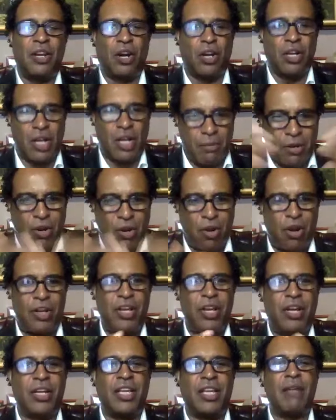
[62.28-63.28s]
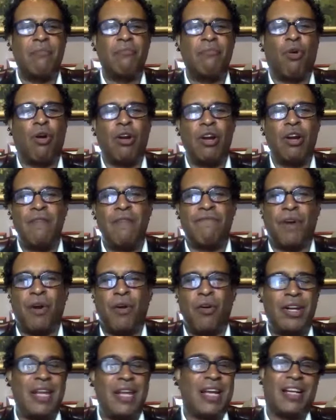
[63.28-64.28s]
you know, coming on here to get more
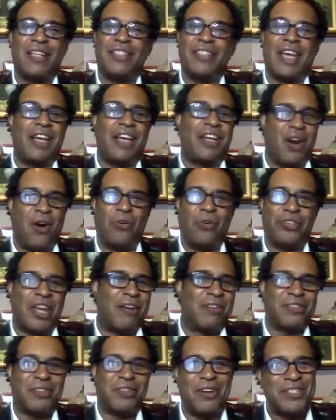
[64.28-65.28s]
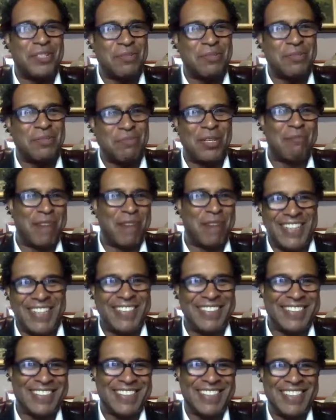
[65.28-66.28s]
info in there because they know Derek's going to spill the
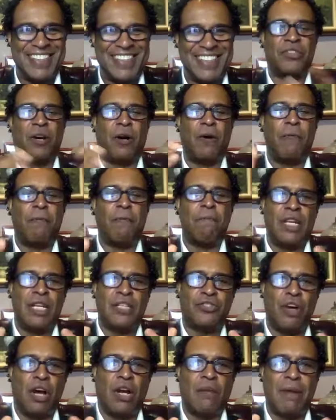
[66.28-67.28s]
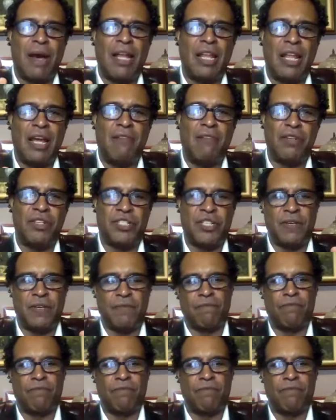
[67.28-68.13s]
beans. So let's talk about leveraging.